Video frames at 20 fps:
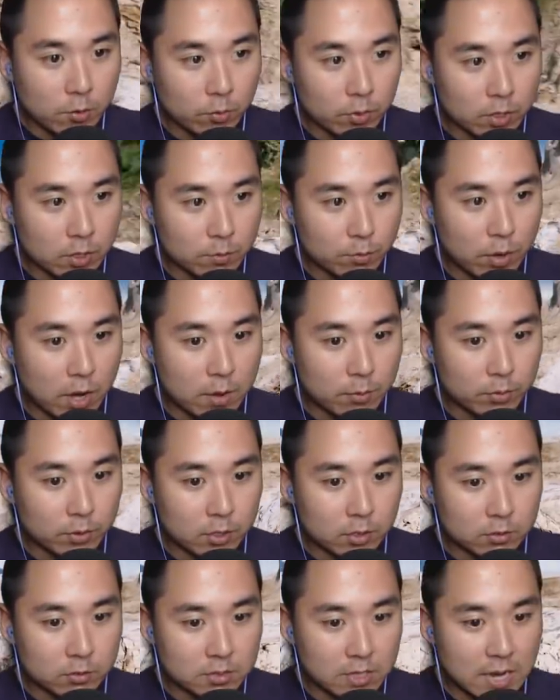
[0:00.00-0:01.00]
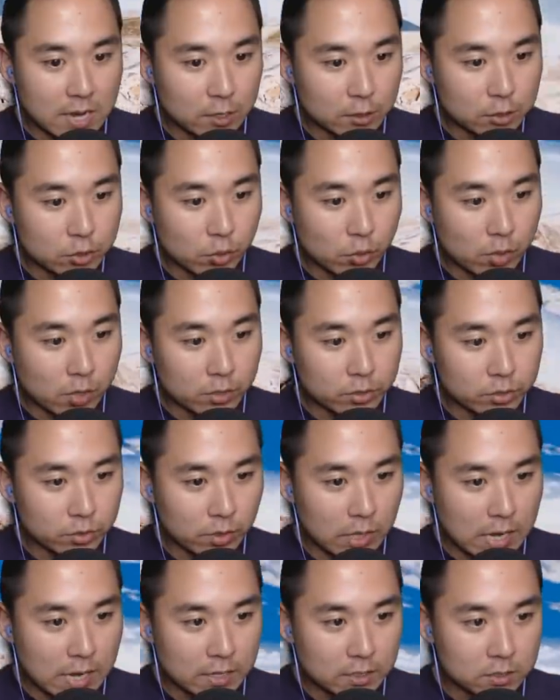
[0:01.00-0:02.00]
We can probably use that too
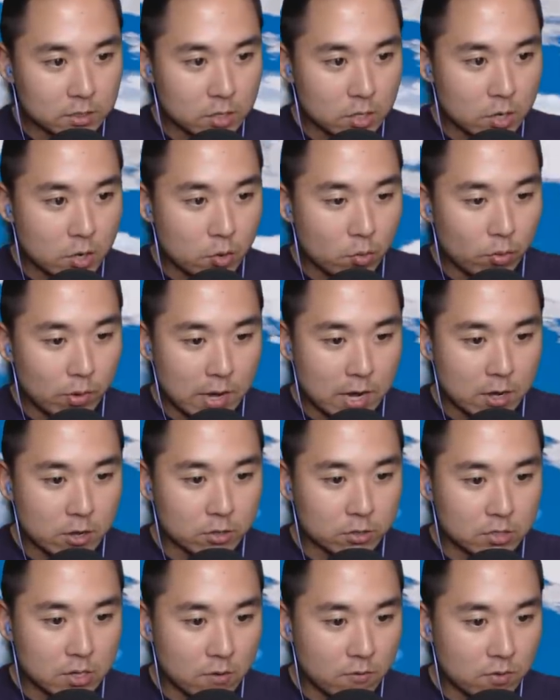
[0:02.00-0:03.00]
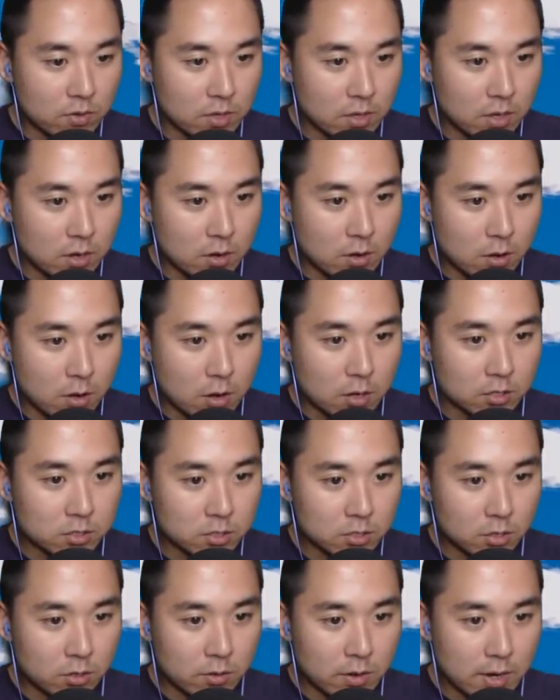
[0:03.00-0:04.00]
also, guys. We gotta use everything in our
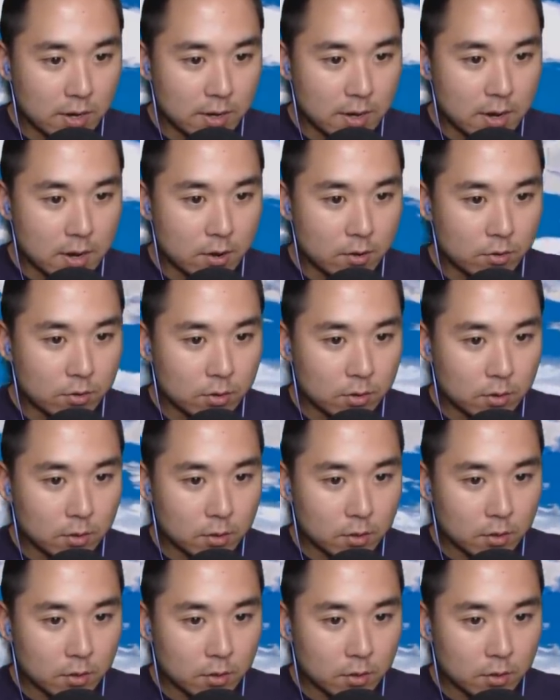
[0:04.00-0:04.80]
arsenal right now.